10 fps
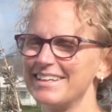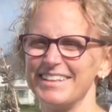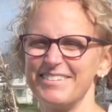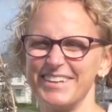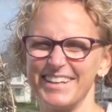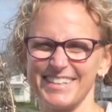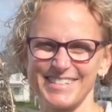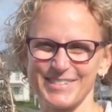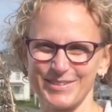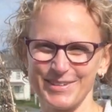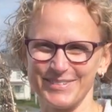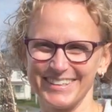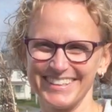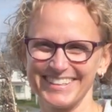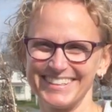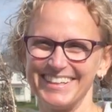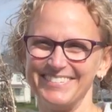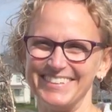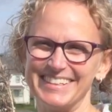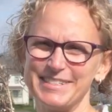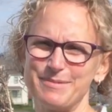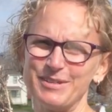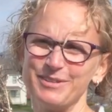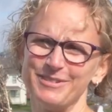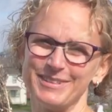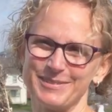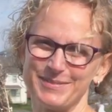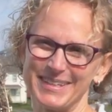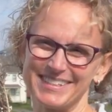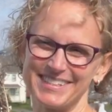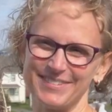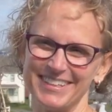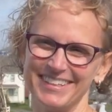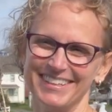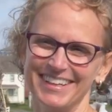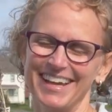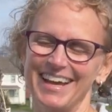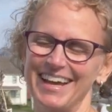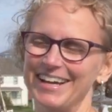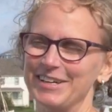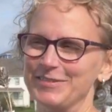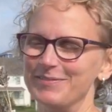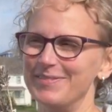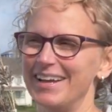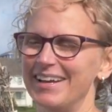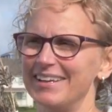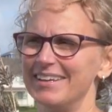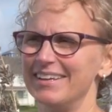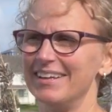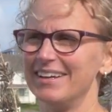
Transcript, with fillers: like living in a storybook. I mean, it's a beautiful little place to be. Um, and